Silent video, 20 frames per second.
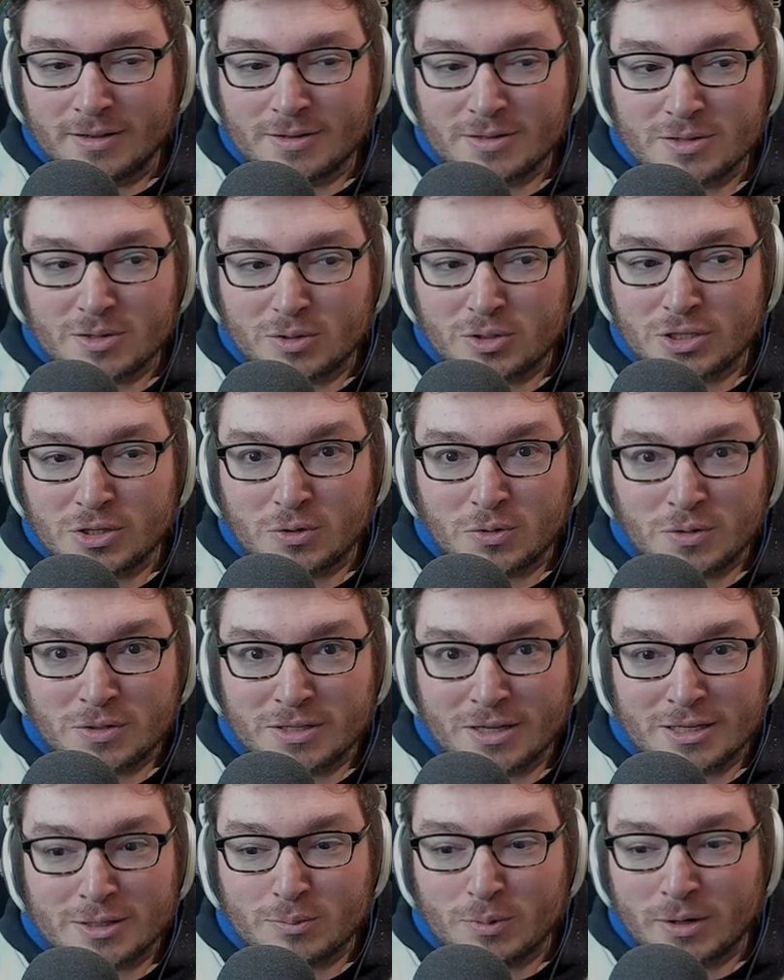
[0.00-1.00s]
So chill
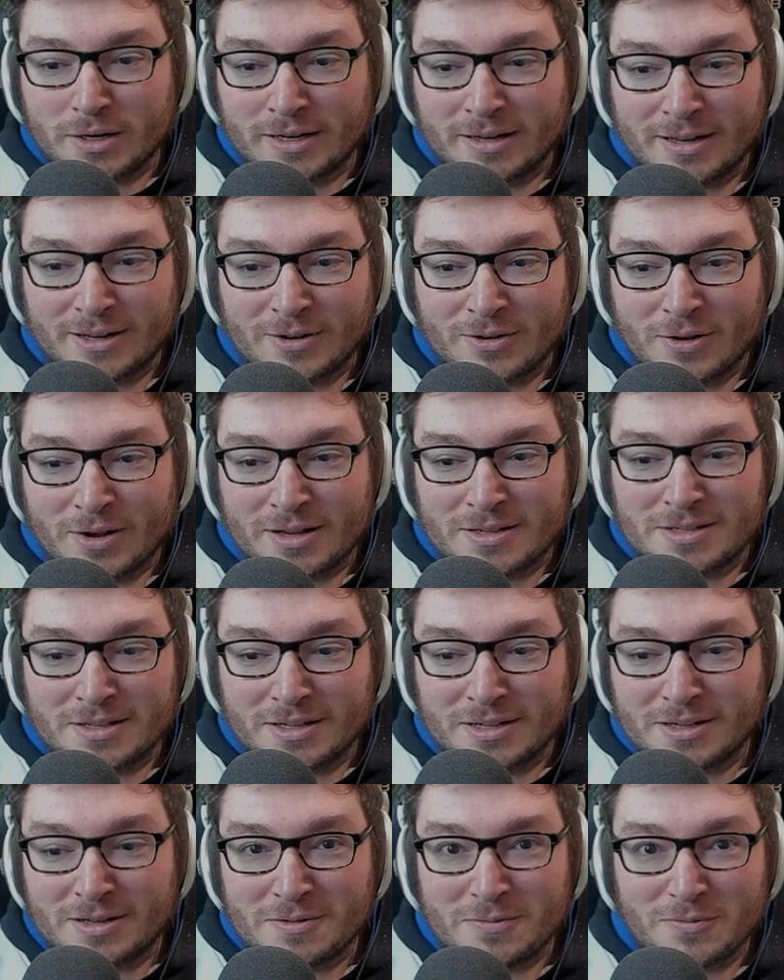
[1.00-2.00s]
starts spreading like
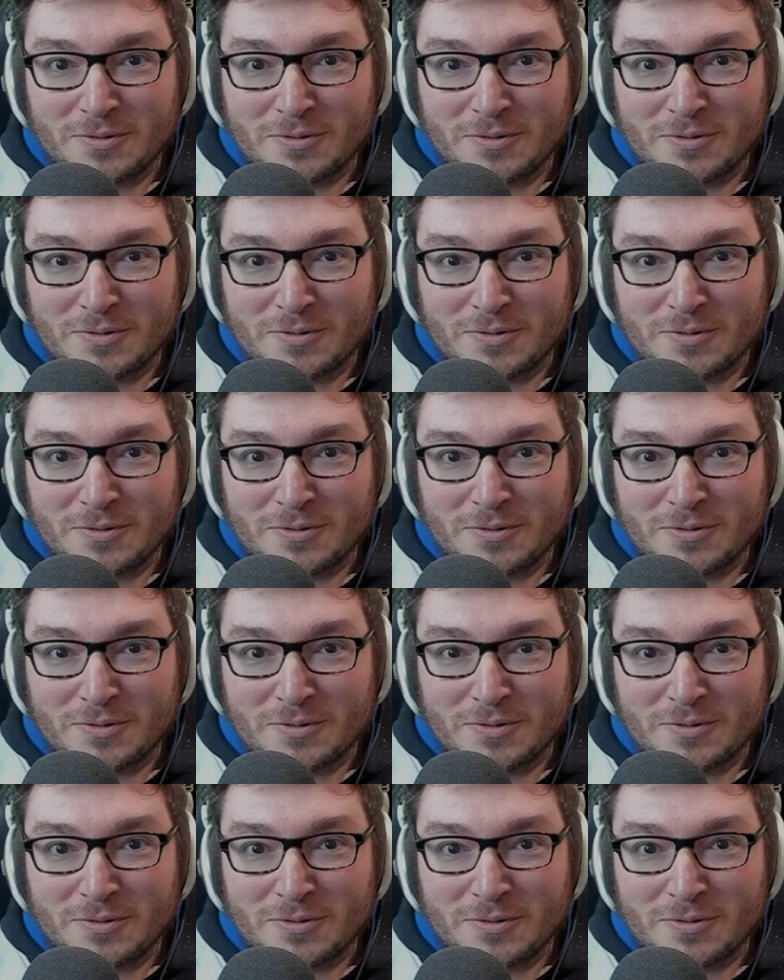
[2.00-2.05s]
crazy,